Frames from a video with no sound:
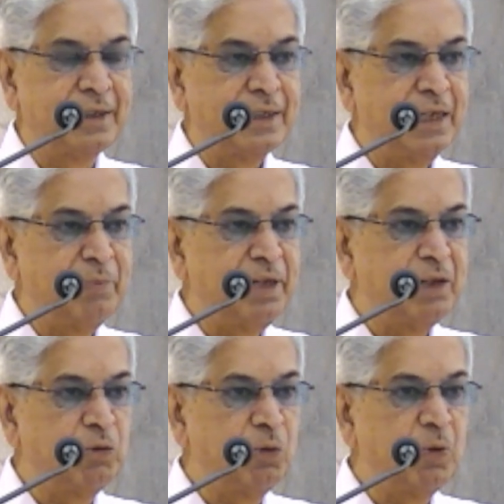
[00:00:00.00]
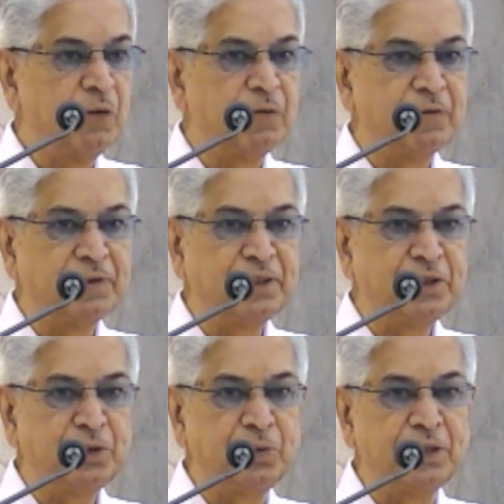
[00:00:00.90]
a group of
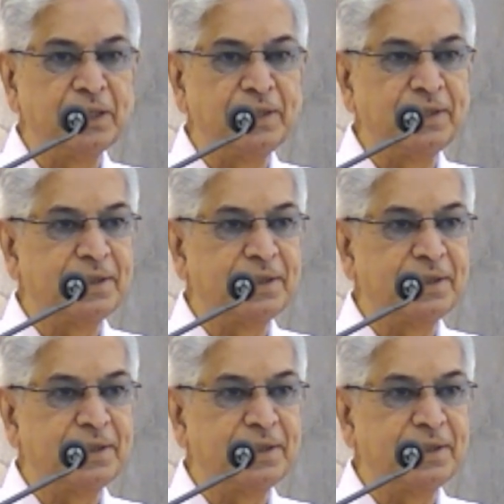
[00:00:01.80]
institutions,